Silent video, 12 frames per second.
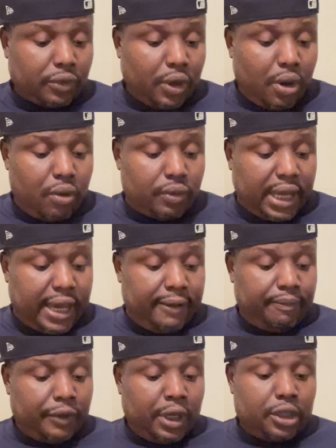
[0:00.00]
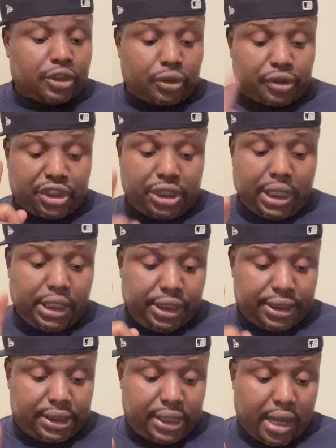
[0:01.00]
Okay? So study
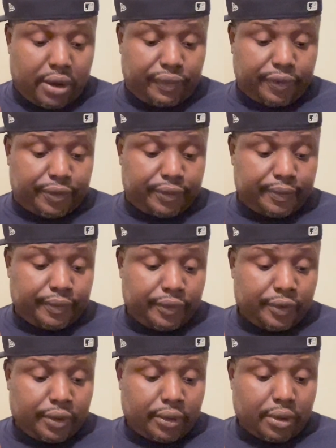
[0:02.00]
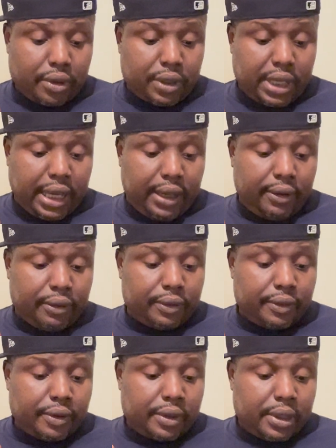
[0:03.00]
yourself. Okay?
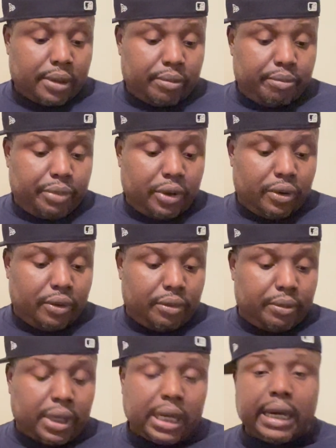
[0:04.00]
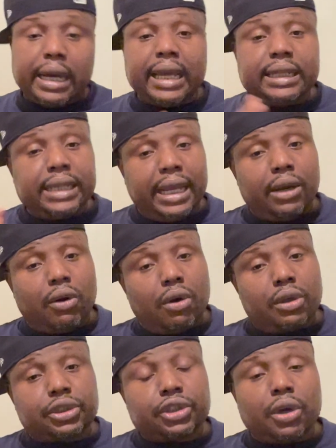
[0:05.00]
Boom. And then
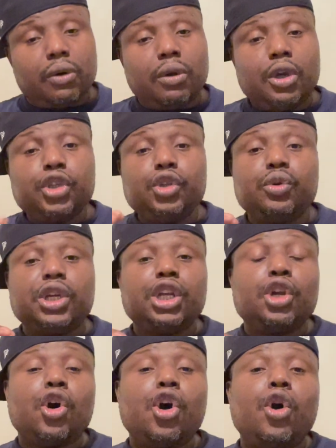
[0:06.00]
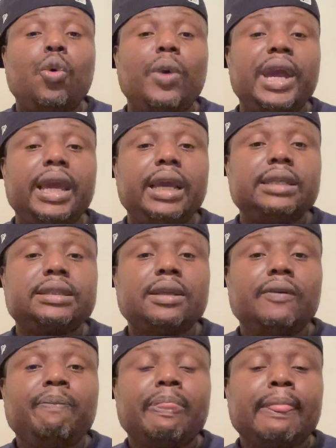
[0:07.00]
also, you can always
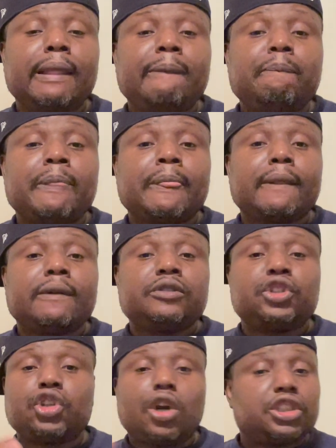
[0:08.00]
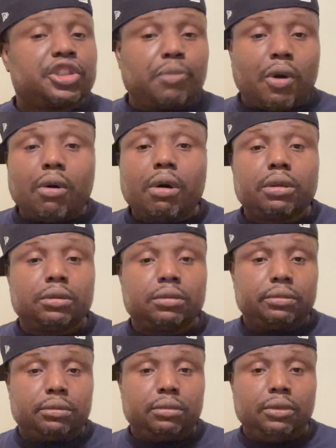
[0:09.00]
start small.
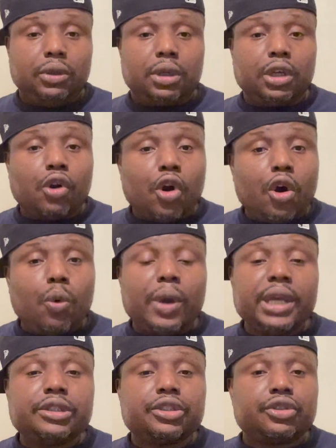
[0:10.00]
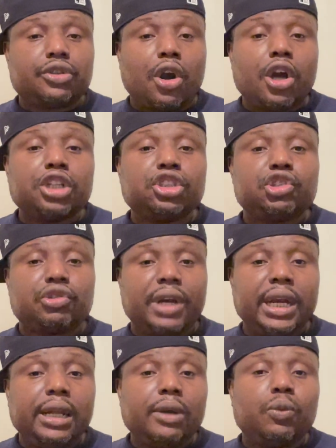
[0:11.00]
You can always start
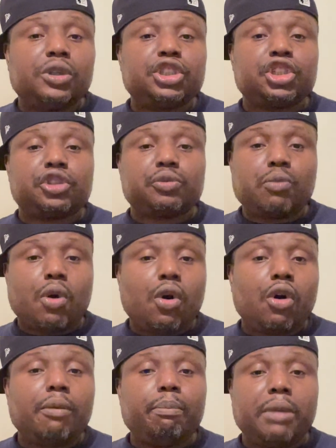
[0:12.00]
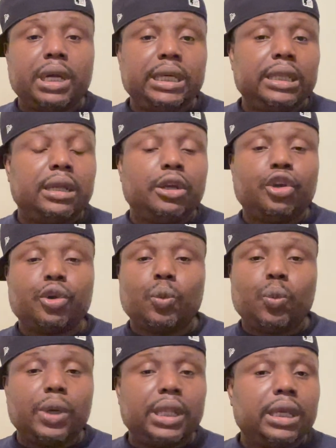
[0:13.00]
trading with small money that you're
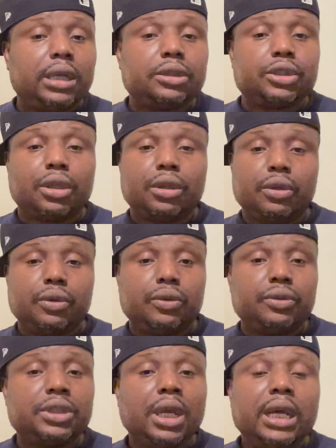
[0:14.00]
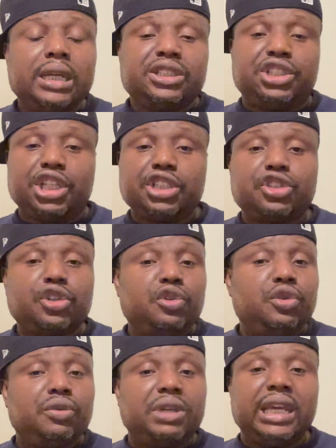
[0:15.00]
willing to lose, just so
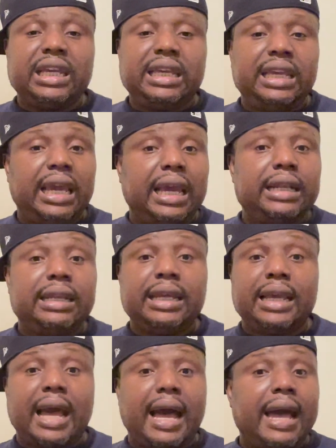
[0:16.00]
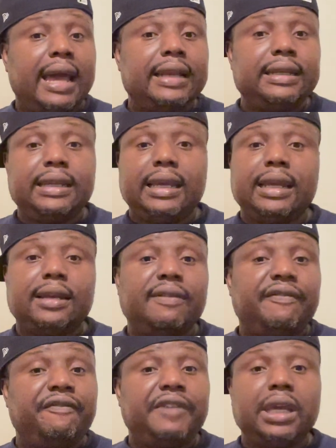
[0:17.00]
you can get the idea and the
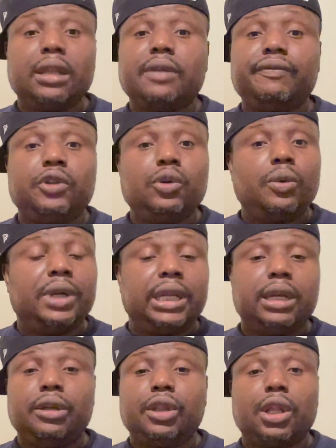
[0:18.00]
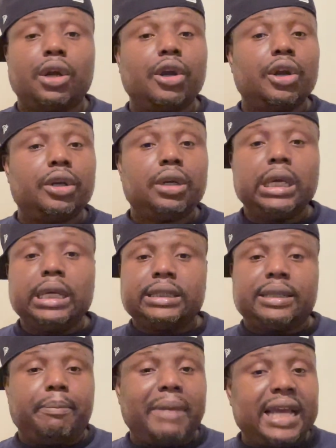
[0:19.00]
feel of doing it and learn
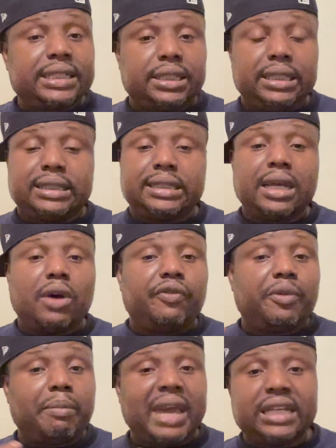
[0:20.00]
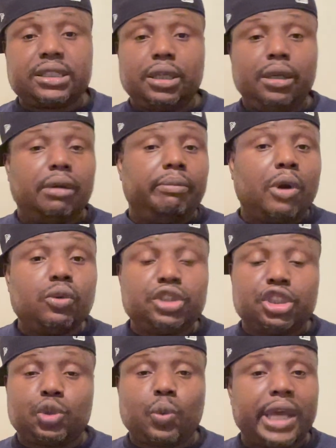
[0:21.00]
to master yourself and master your
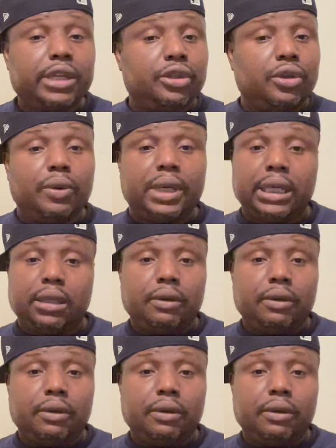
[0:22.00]
emotions while you're doing it.